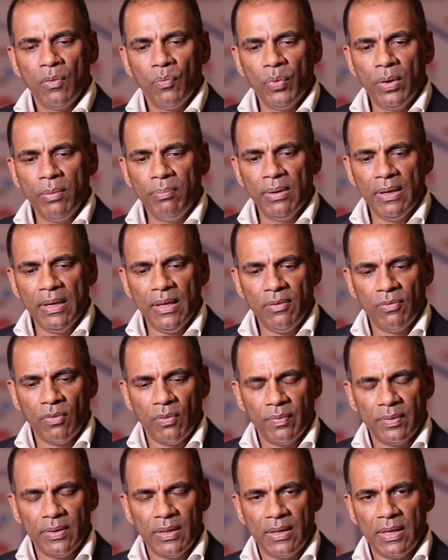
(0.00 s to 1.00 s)
We believe
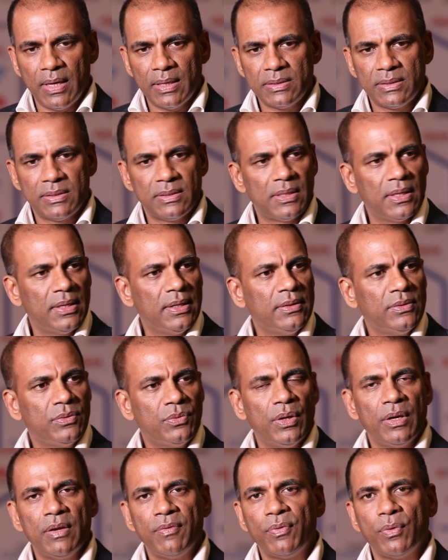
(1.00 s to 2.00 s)
over the next
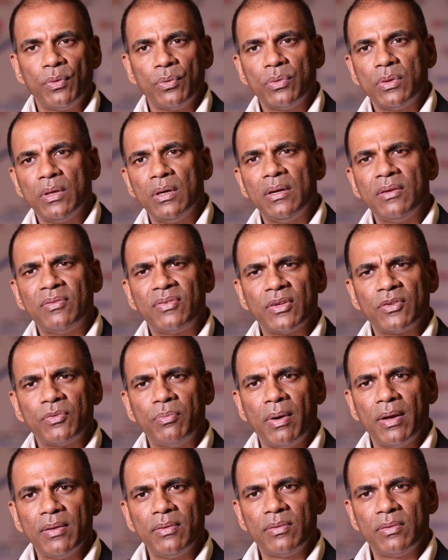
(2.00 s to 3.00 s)
24 to
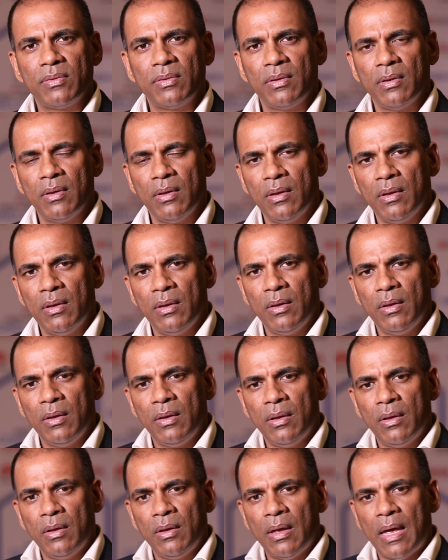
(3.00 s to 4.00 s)
36 months,
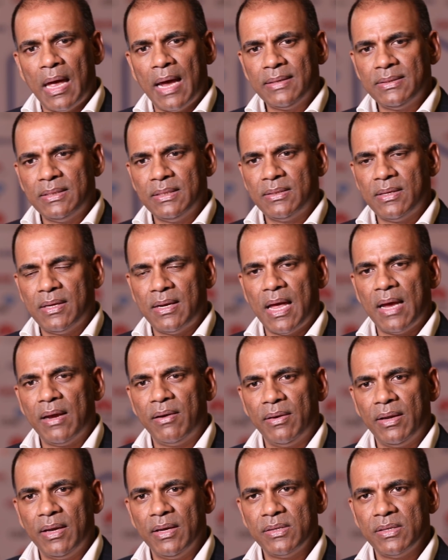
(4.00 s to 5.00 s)
access and
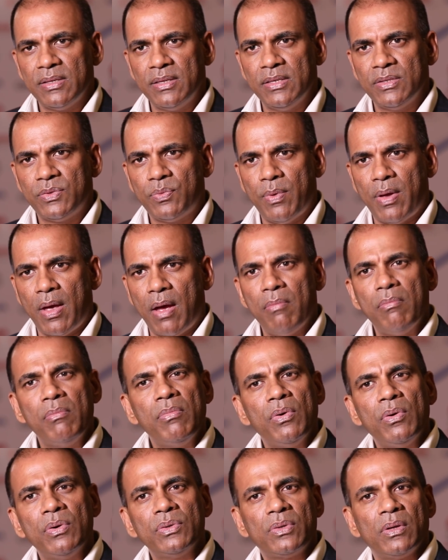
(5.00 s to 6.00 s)
aggregation is where
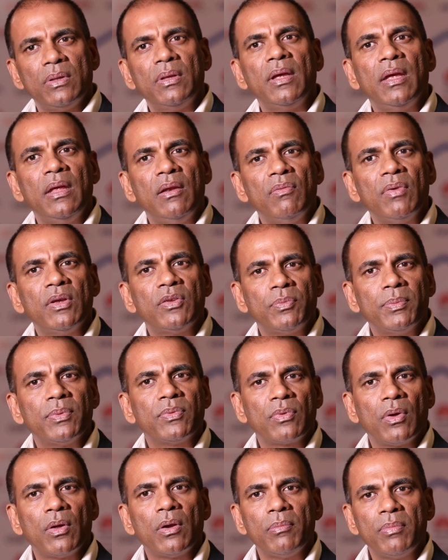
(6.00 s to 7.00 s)
most of the
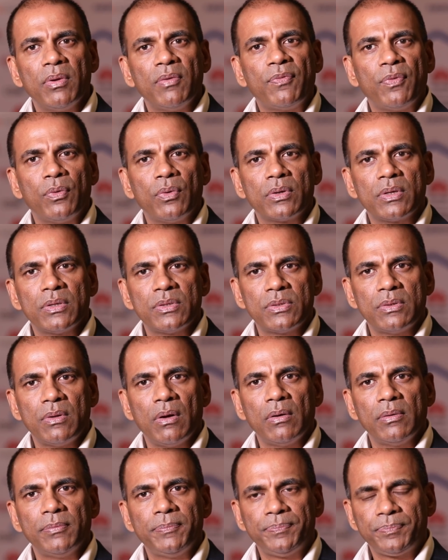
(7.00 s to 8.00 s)
investment is going to be focused
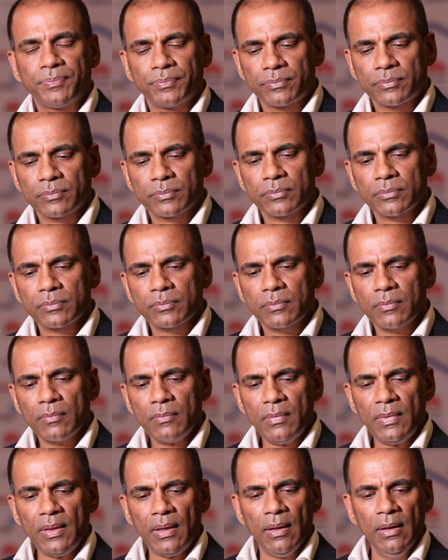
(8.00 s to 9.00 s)
on.
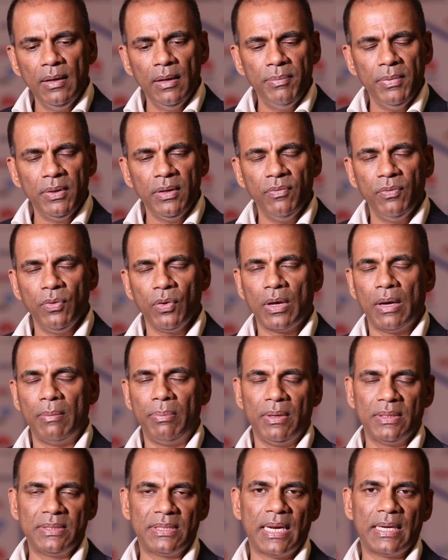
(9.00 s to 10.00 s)
Let me give you a
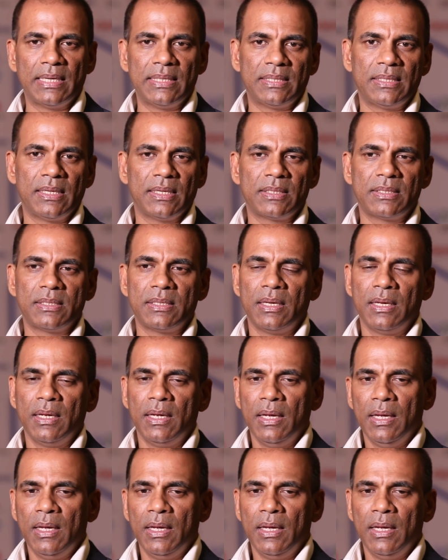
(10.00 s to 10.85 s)
couple of statistics.